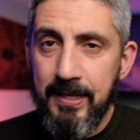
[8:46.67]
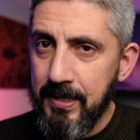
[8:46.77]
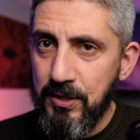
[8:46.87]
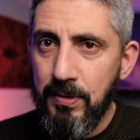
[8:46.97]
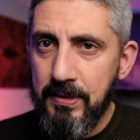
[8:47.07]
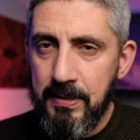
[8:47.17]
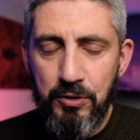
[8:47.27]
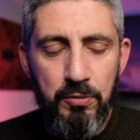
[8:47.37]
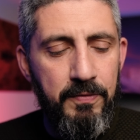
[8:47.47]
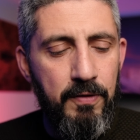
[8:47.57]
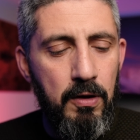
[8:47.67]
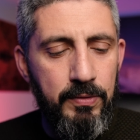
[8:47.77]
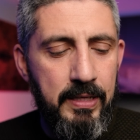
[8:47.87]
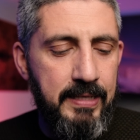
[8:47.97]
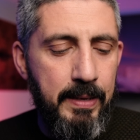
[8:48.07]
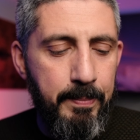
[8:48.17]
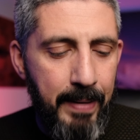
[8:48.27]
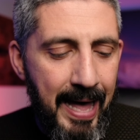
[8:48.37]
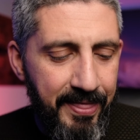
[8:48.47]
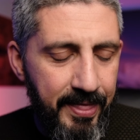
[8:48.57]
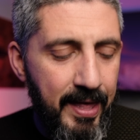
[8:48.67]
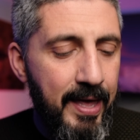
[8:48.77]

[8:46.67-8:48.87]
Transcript: and this one seems to be following the same path.